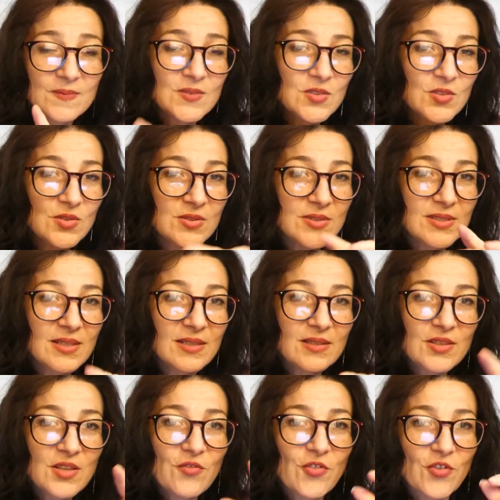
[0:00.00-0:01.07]
Do you see the
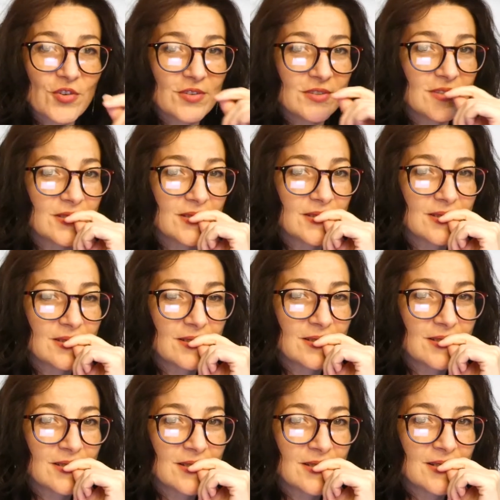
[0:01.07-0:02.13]
difference?
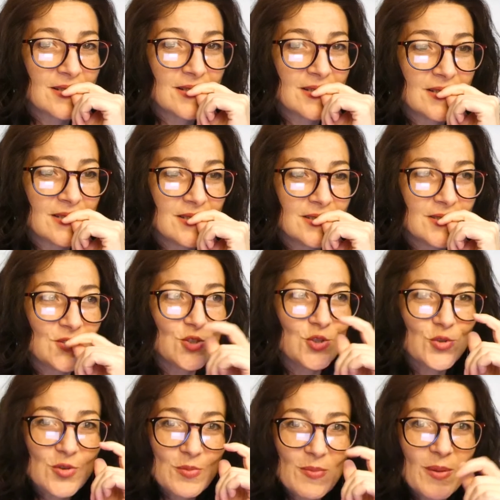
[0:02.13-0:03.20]
Do you
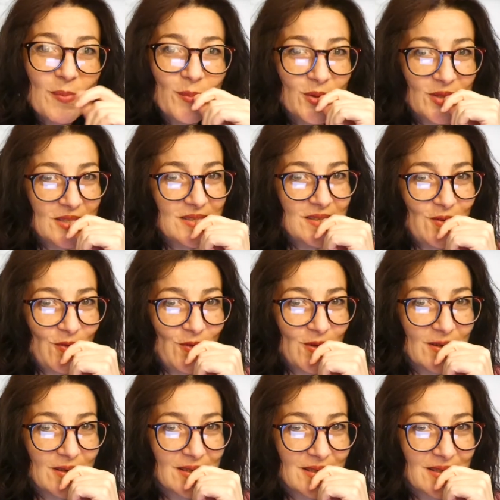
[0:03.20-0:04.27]
remember the
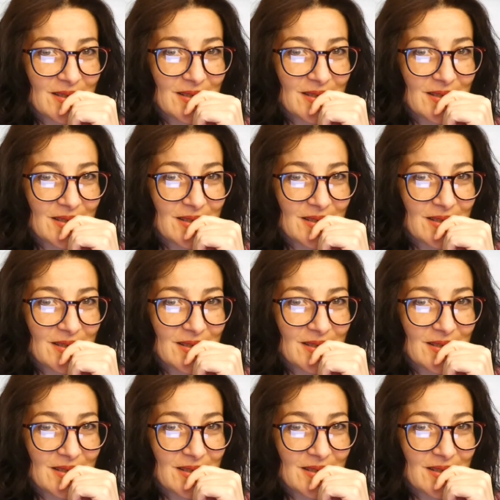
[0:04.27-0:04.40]
difference?